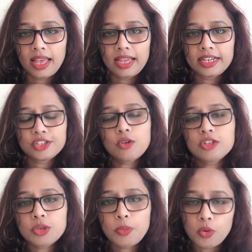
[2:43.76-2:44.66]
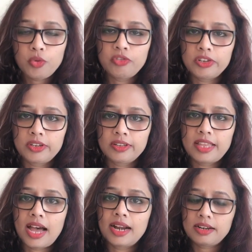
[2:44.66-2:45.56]
It is also proven
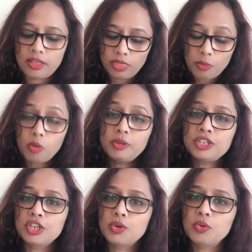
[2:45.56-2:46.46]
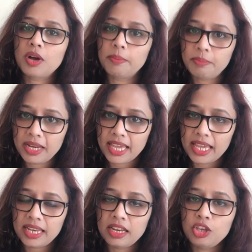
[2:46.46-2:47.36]
that the moment you
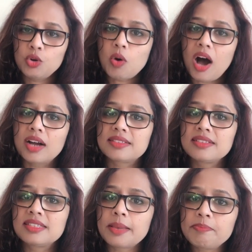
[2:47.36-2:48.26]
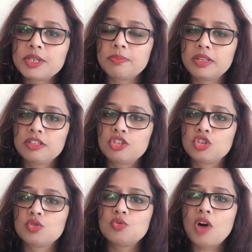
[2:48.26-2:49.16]
complain, you are susceptible
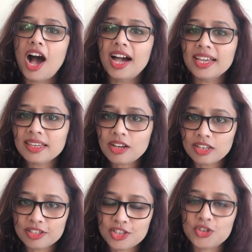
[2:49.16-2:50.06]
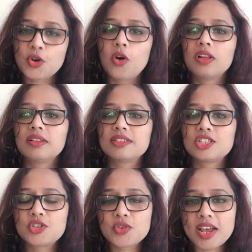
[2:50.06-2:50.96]
to high cholesterol,
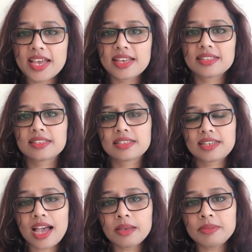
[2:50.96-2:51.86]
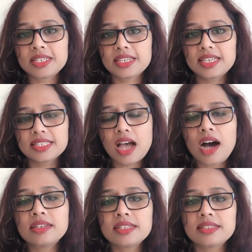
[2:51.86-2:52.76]
stress, diabetes,
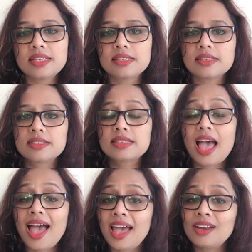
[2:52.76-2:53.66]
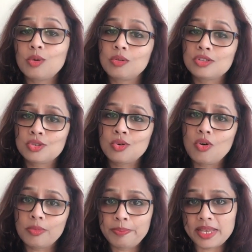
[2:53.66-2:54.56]
heart diseases, and also
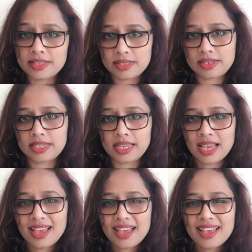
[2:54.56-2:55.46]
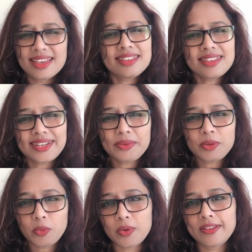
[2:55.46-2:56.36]
obesity. Is that
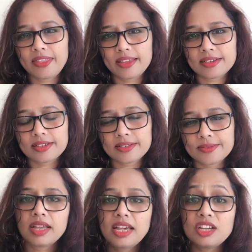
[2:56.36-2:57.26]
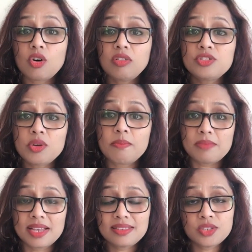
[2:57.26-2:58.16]
even worth it? It also
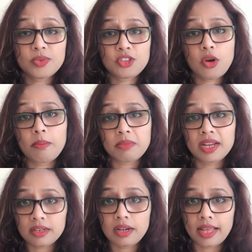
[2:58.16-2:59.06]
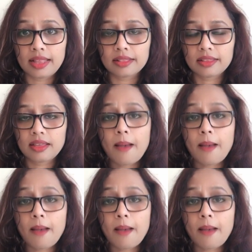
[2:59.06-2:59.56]
messes with your mental health